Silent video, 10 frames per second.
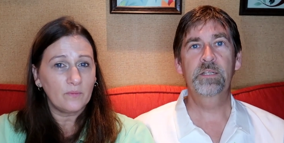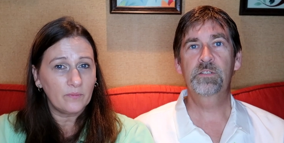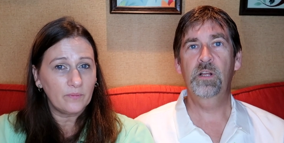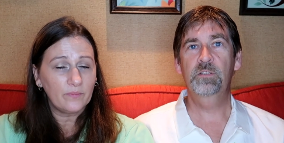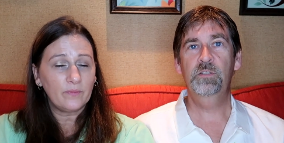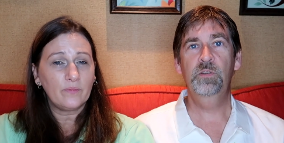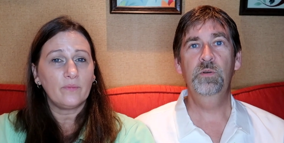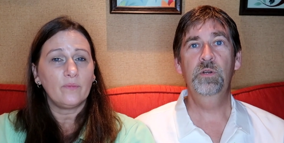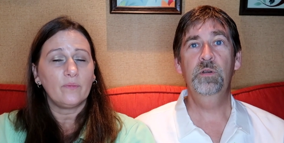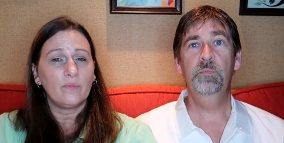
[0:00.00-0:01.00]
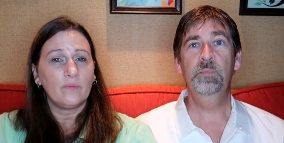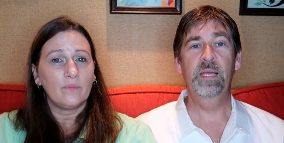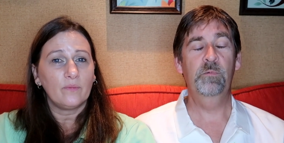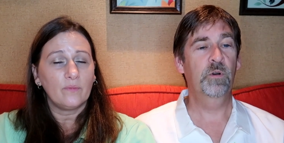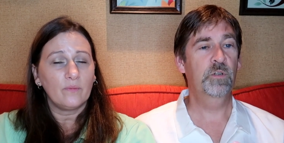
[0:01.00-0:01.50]
Speaker 1: of salt to them.
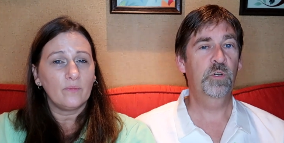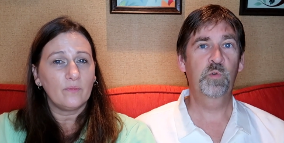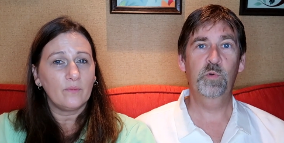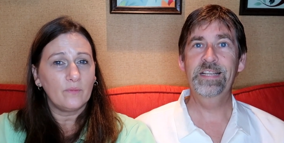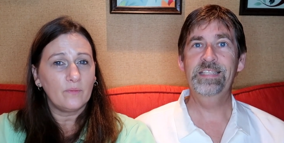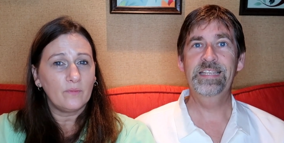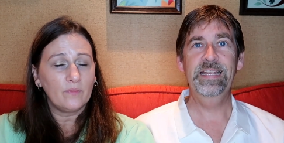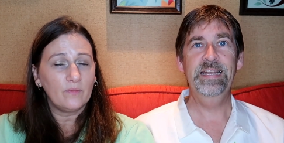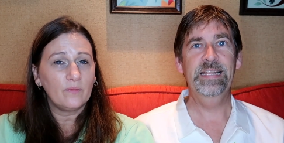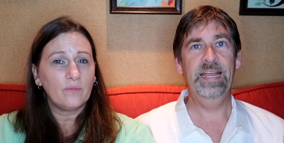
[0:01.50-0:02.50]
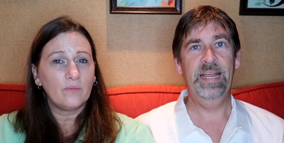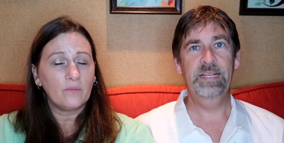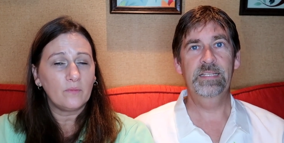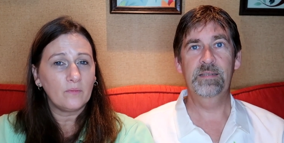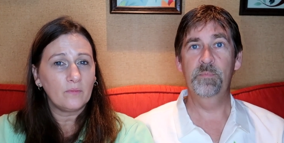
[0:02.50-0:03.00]
They weren't greasy. They
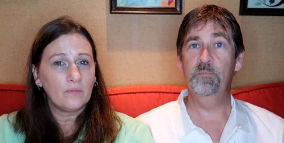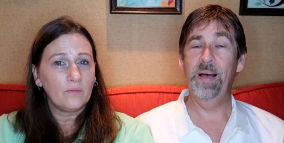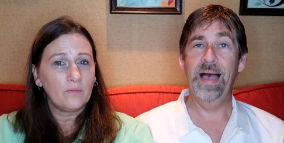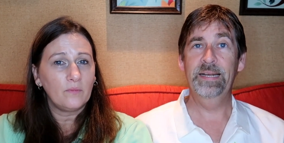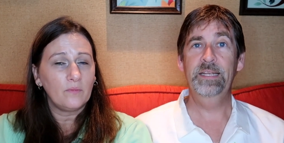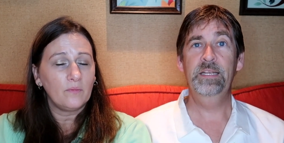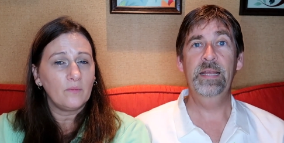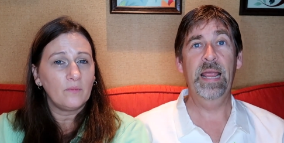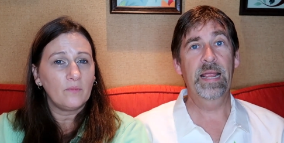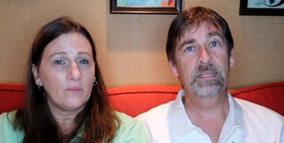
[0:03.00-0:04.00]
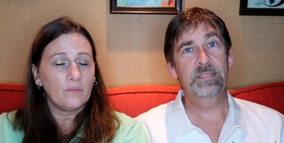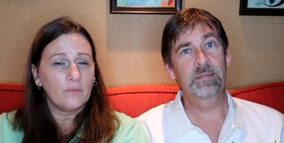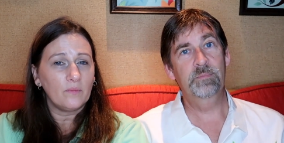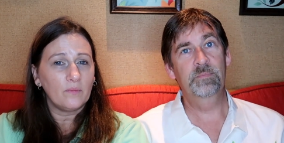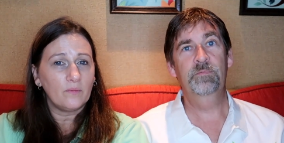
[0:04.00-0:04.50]
had some body and
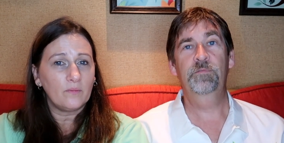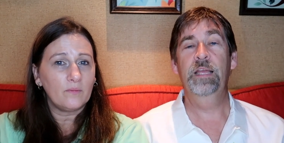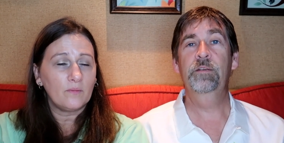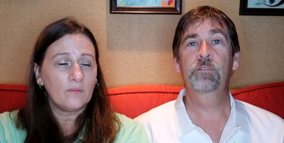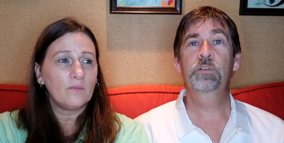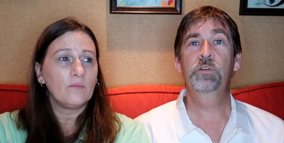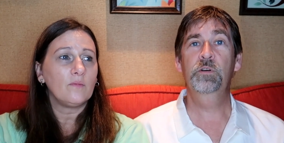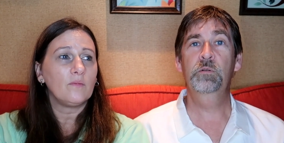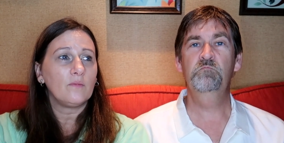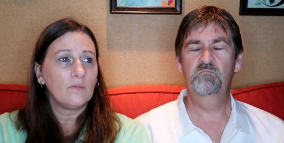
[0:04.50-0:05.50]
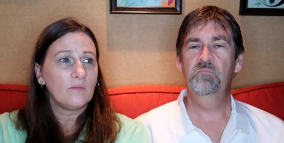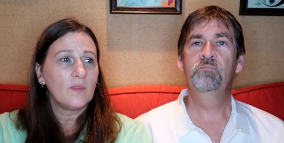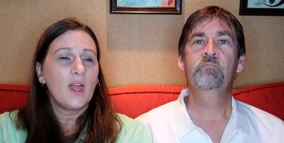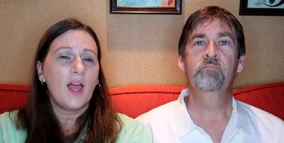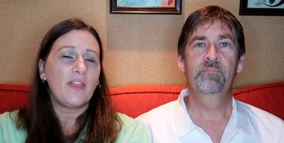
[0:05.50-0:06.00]
some flavor to them.
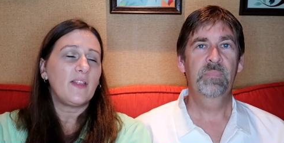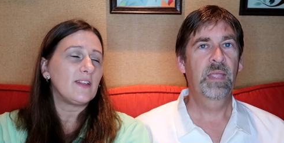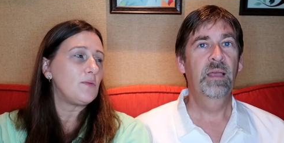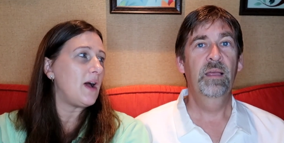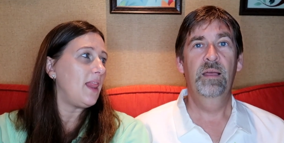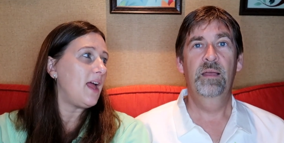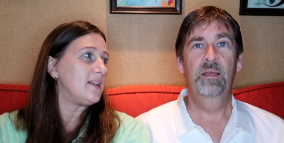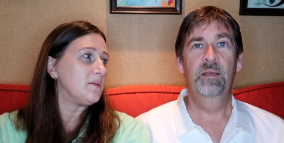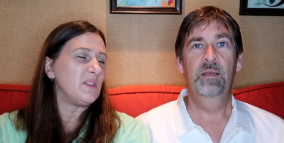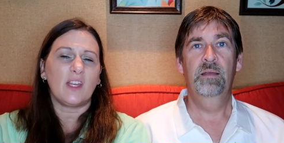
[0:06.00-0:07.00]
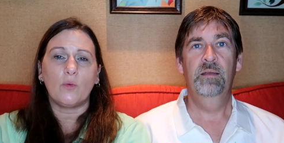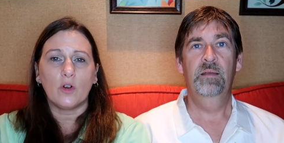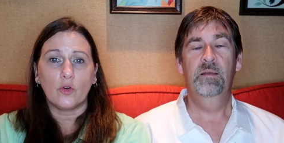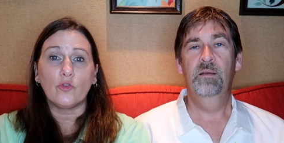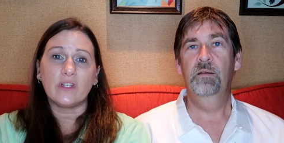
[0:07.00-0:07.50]
Speaker 2: I think that's why I liked them is they
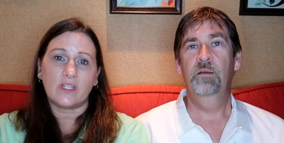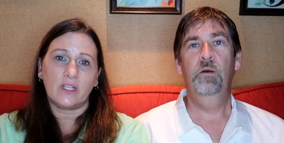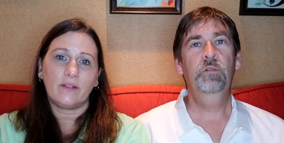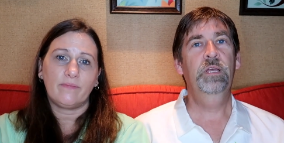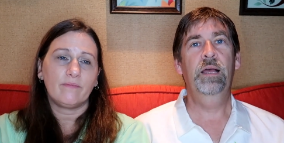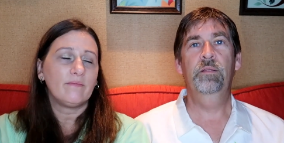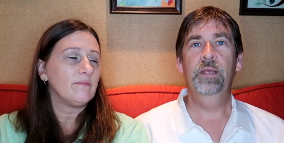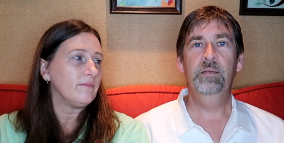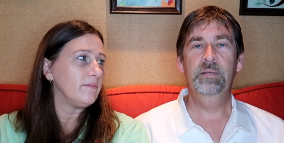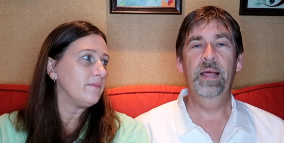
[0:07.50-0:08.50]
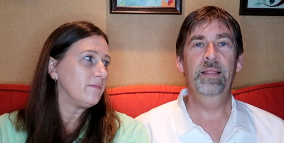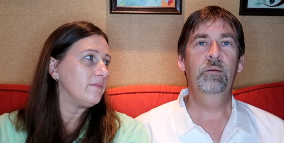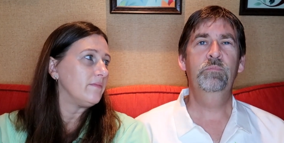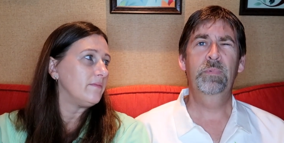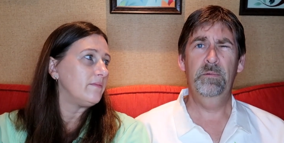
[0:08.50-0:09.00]
weren't greasy. Holy
Speaker 1: cow! They, yeah,
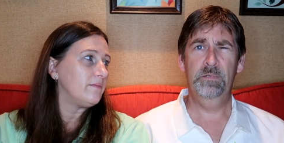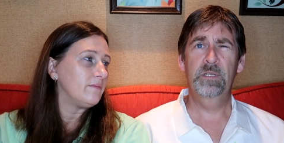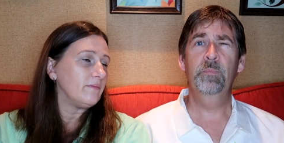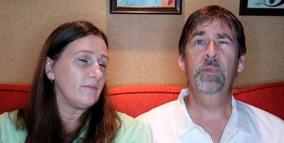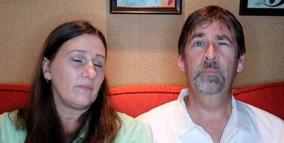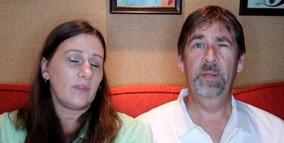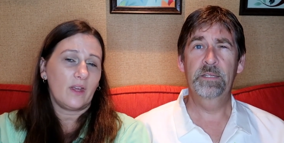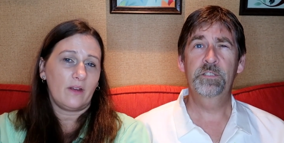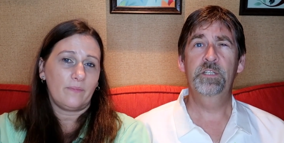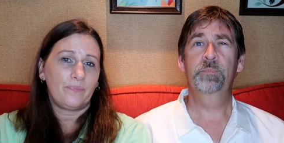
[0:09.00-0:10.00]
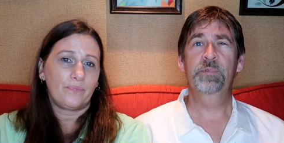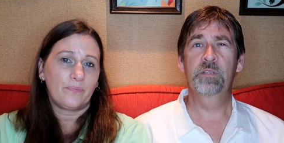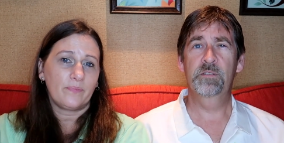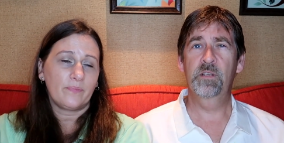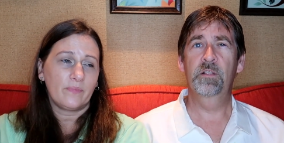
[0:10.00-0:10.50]
that that was some of the best yeah. chips
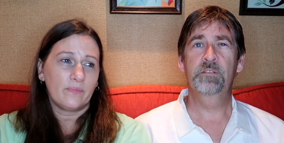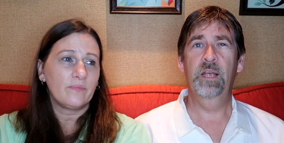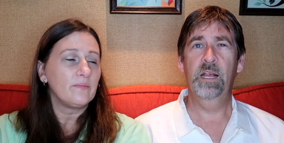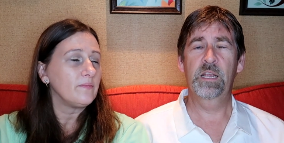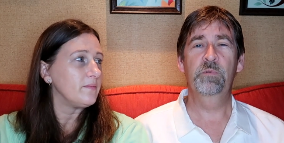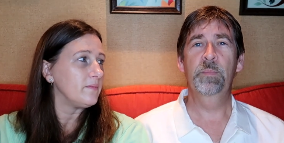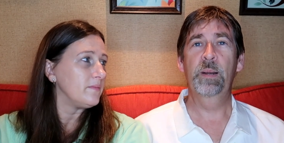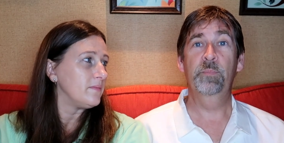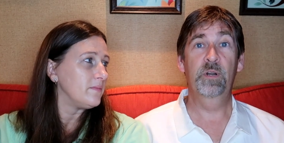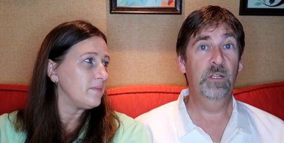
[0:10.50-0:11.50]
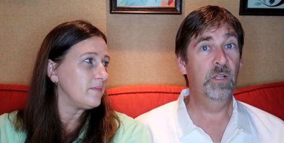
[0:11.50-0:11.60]
and salsa I can remember in a